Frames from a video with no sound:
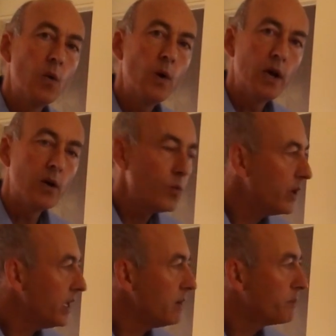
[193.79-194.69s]
Well,
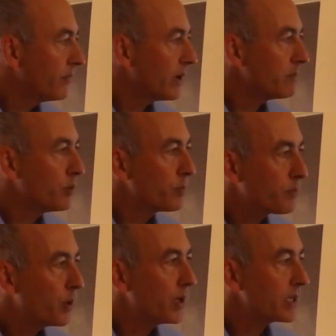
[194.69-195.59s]
we provide both
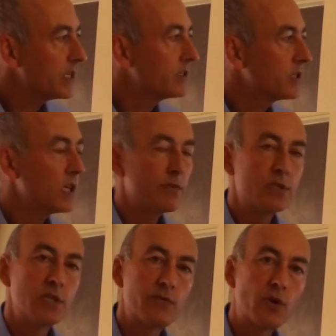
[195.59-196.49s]
products and
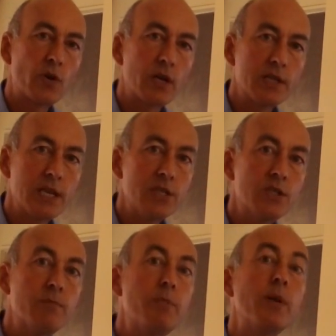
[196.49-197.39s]
services for organisations
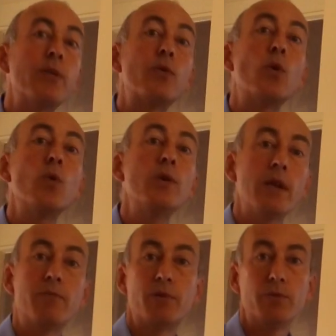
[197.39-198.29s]
to build their own
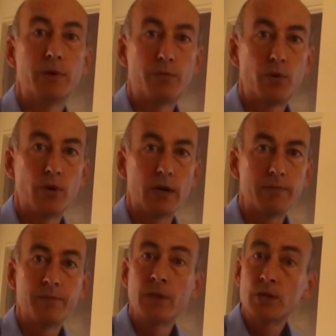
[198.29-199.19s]
improvement programme.
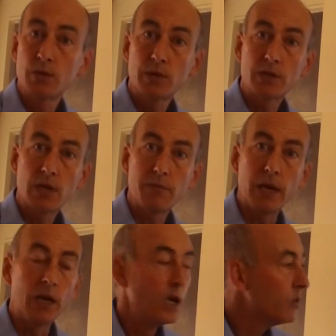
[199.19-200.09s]
So what does that
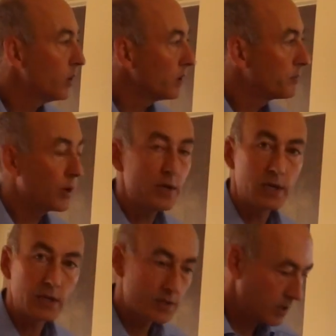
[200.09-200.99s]
mean? Well,
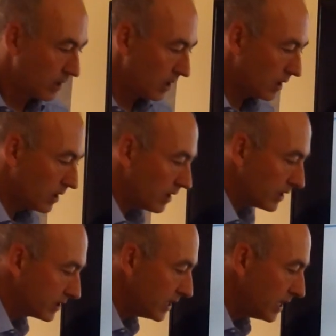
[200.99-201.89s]
products are a
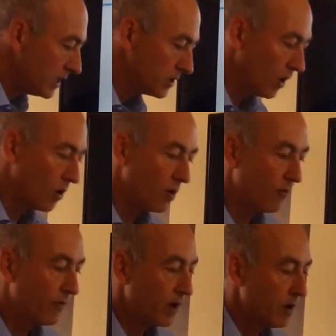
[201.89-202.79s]
series
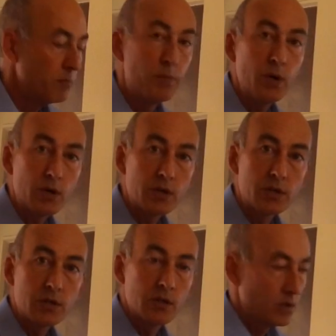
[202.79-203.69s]
of
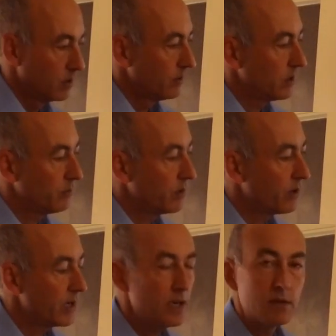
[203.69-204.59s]
books that we
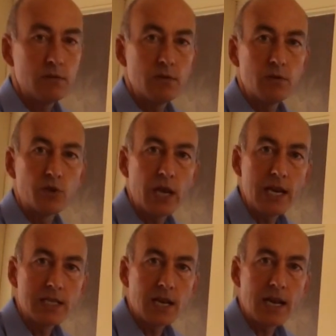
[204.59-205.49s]
write,
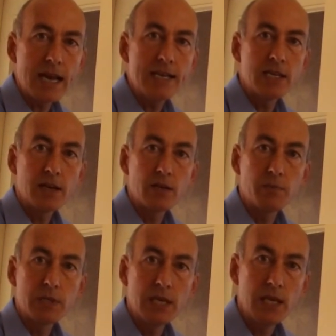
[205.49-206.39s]
training slides and other
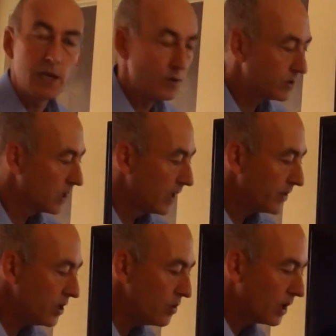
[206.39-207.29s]
materials
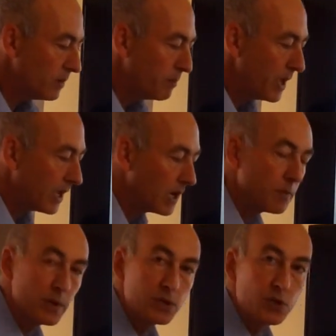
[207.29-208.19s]
that you can pick
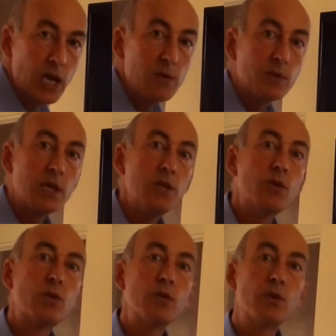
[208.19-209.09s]
up and train within
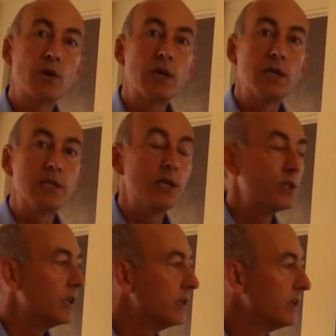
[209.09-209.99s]
your own
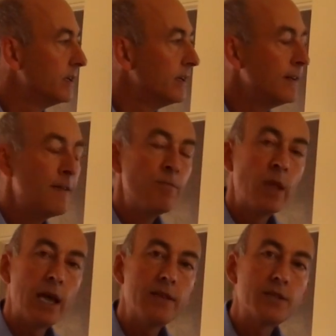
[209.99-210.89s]
organisation.
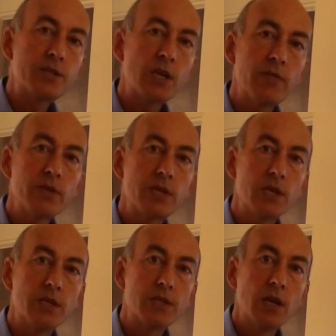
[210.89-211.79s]
And the
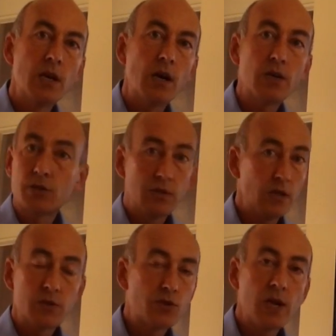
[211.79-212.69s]
services
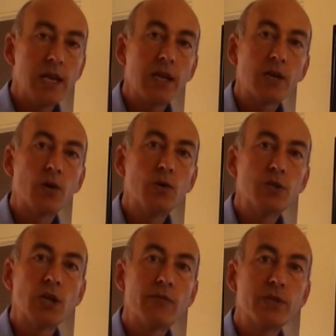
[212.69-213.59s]
are training and
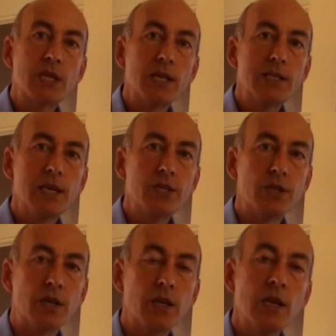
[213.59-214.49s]
coaching
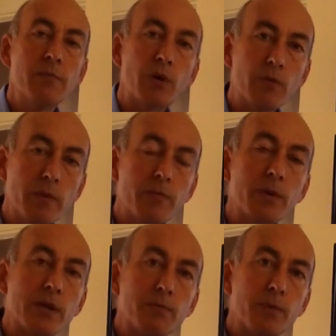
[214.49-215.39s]
facilitation. But remember
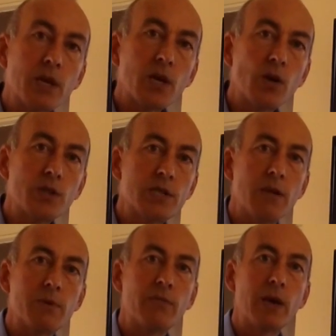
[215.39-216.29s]
the
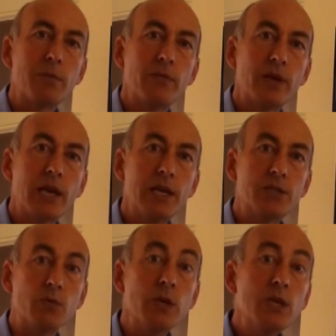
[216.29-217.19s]
concept of
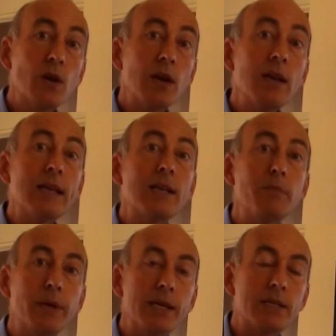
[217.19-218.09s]
amplification. We do a little
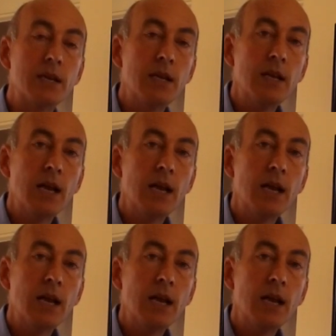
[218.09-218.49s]
bit